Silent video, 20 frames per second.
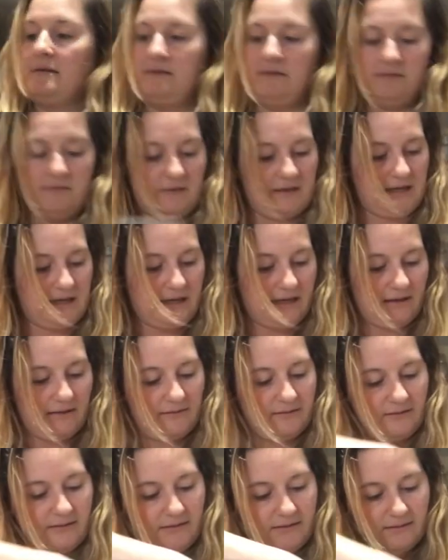Okay,
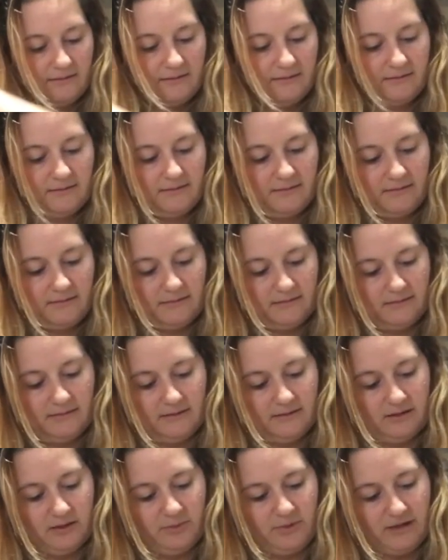
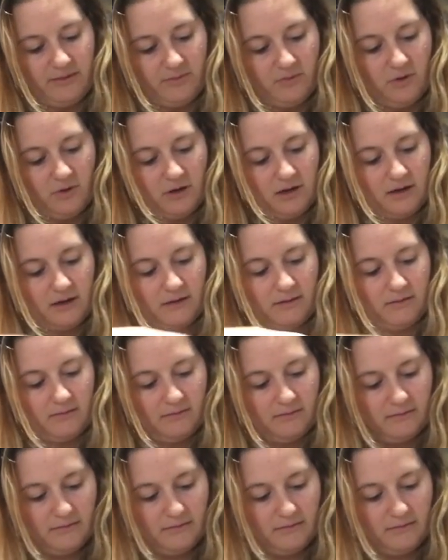a little bit more.